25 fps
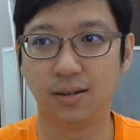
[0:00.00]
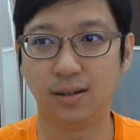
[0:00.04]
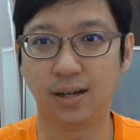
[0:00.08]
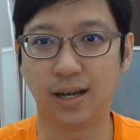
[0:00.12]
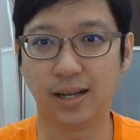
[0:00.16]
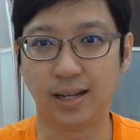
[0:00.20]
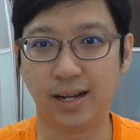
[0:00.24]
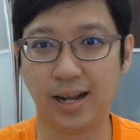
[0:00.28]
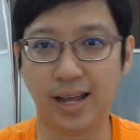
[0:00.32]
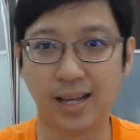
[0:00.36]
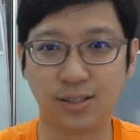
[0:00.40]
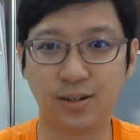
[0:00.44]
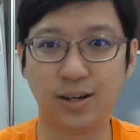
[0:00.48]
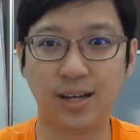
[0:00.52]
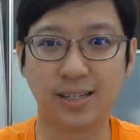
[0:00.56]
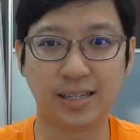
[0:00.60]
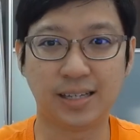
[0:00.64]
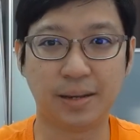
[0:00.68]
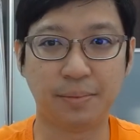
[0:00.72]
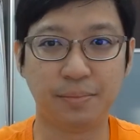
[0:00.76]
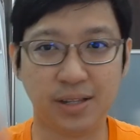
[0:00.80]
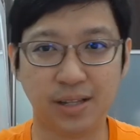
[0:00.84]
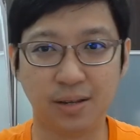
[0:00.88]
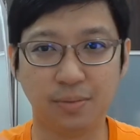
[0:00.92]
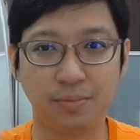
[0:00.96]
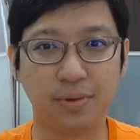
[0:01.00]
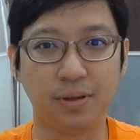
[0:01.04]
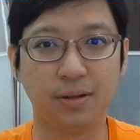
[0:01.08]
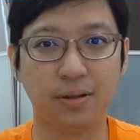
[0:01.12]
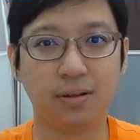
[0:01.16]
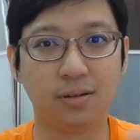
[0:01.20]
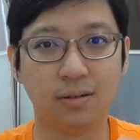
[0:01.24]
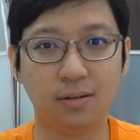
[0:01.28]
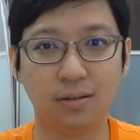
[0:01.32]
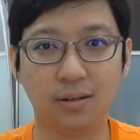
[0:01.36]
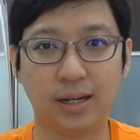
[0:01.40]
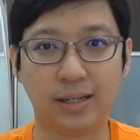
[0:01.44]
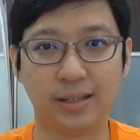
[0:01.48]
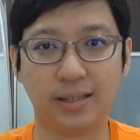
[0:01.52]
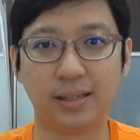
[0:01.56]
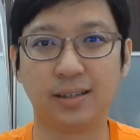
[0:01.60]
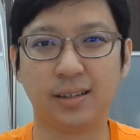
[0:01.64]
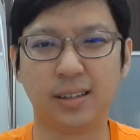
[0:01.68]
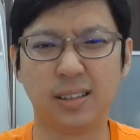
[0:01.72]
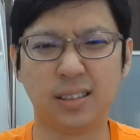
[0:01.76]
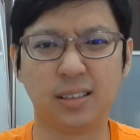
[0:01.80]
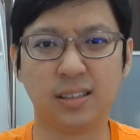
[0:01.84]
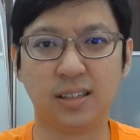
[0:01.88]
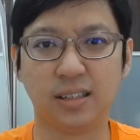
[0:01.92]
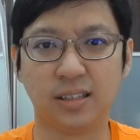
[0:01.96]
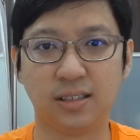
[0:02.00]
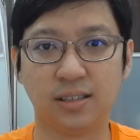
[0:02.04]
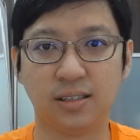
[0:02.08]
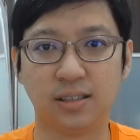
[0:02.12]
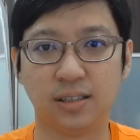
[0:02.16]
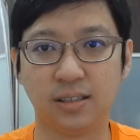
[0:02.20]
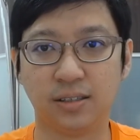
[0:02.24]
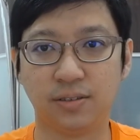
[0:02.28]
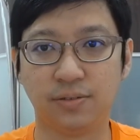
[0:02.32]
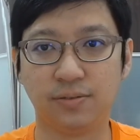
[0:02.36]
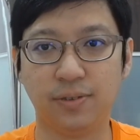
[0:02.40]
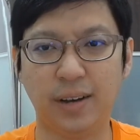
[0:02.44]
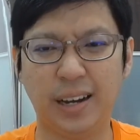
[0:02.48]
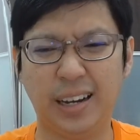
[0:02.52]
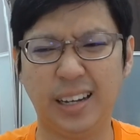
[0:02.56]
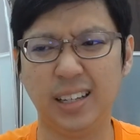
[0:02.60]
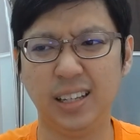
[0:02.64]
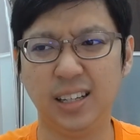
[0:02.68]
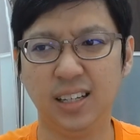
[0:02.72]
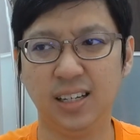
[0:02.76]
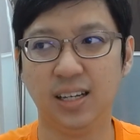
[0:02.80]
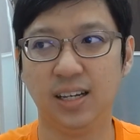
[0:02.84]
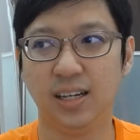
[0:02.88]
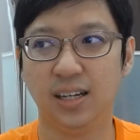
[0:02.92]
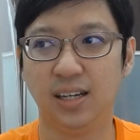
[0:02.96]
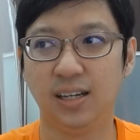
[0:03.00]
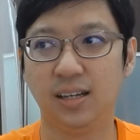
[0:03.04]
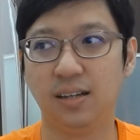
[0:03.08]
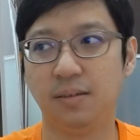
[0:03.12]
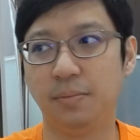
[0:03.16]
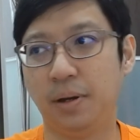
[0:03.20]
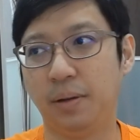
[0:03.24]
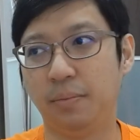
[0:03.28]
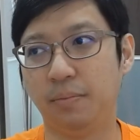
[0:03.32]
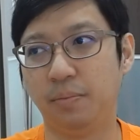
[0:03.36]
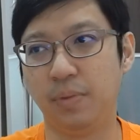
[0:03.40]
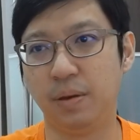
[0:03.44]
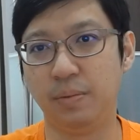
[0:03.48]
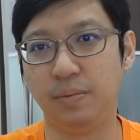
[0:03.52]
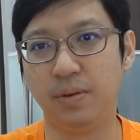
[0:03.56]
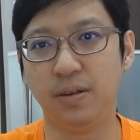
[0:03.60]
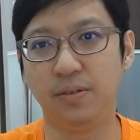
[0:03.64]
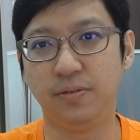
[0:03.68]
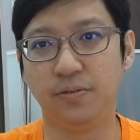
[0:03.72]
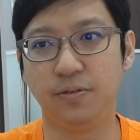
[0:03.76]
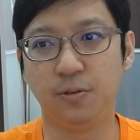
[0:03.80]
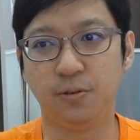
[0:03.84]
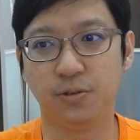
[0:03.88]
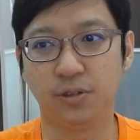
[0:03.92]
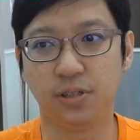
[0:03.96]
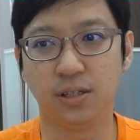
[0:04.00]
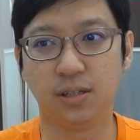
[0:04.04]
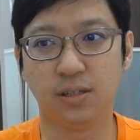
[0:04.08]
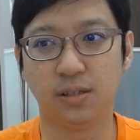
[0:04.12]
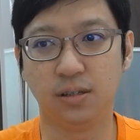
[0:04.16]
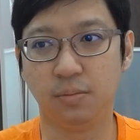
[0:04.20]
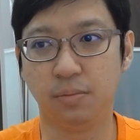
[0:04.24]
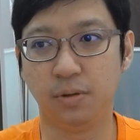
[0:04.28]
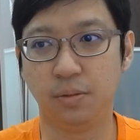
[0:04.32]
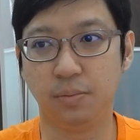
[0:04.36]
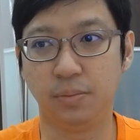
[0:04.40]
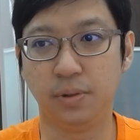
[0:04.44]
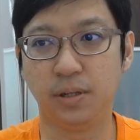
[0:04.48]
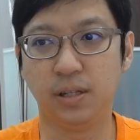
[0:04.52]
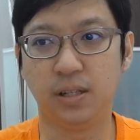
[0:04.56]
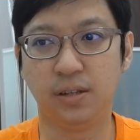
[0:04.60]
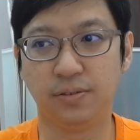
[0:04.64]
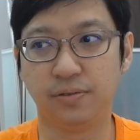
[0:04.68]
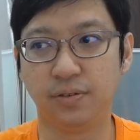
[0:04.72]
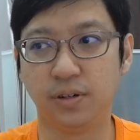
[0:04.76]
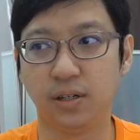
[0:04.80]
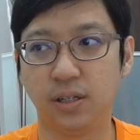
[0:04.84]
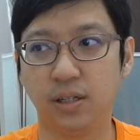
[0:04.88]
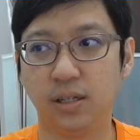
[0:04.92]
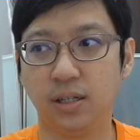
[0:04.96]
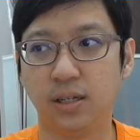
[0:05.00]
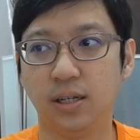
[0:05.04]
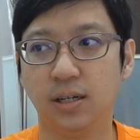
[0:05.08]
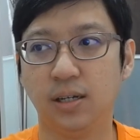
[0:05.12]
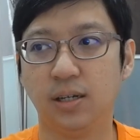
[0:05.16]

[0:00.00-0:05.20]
as long as I'm in the middle, I think it's fine. But maybe in the future, it'll be a bit different.